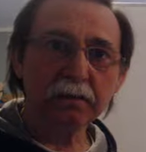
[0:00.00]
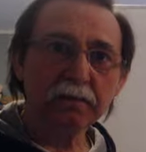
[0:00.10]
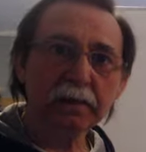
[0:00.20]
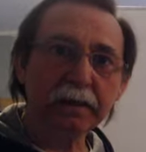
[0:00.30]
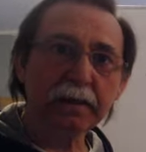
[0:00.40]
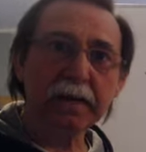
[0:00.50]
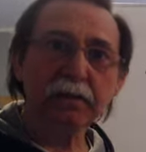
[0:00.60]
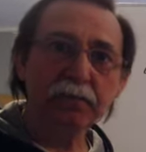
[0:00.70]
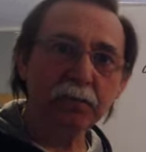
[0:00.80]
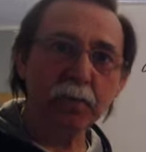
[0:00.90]
to
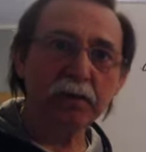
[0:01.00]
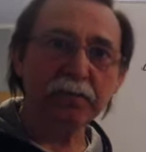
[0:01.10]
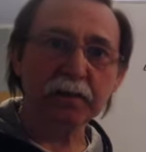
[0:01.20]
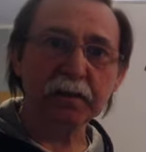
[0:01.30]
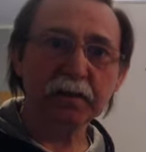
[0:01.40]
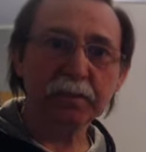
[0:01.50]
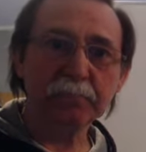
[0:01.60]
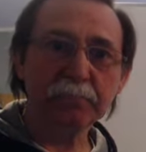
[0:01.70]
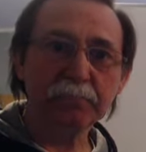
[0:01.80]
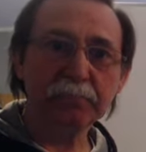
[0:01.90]
get 20?
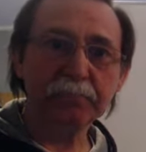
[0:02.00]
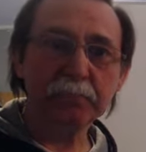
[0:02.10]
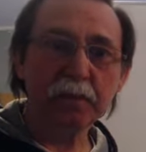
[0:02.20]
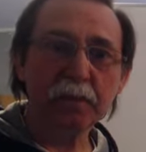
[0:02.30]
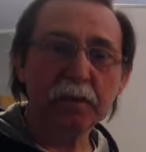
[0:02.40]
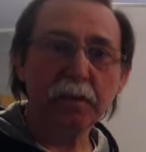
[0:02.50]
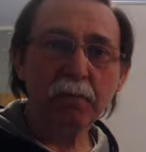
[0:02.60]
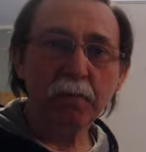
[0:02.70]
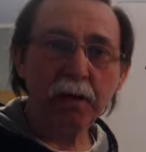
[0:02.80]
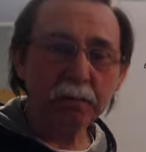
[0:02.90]

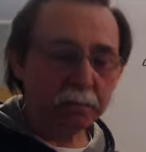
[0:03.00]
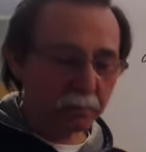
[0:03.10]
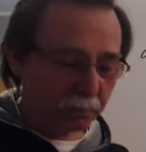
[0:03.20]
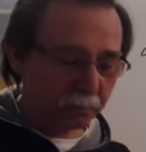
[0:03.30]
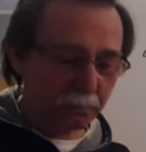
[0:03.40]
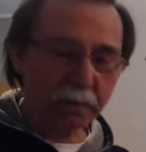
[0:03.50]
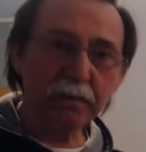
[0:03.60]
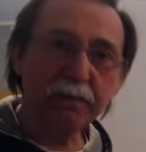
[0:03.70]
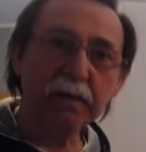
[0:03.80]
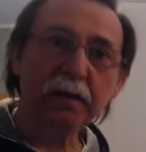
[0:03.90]
Well, you
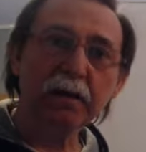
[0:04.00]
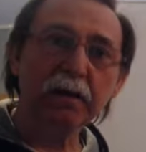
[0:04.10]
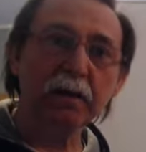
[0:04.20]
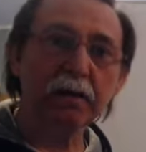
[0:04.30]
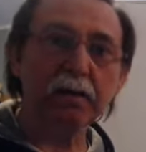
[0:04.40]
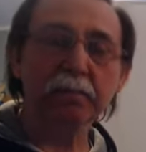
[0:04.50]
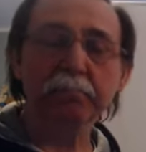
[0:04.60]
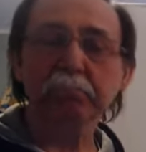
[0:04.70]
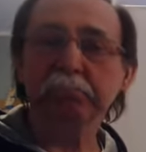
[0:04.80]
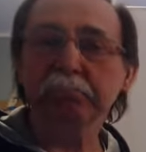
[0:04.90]
might think
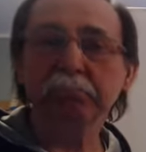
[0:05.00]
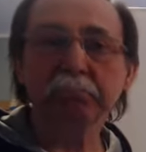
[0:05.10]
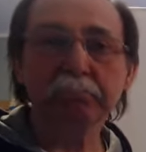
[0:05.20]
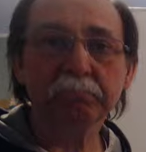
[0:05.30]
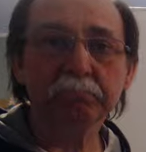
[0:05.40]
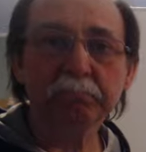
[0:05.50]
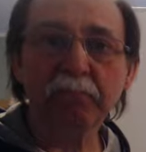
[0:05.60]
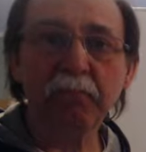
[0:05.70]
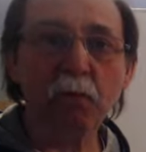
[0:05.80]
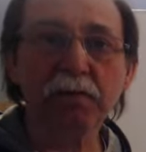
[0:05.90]
4
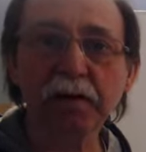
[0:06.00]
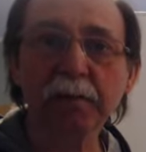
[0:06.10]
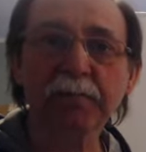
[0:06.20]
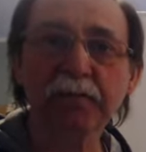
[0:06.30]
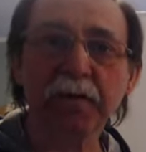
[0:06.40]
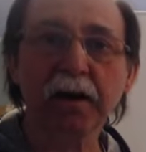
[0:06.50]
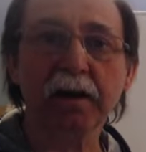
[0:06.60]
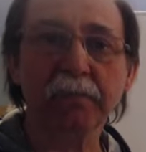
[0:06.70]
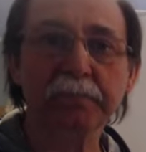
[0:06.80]
times 5.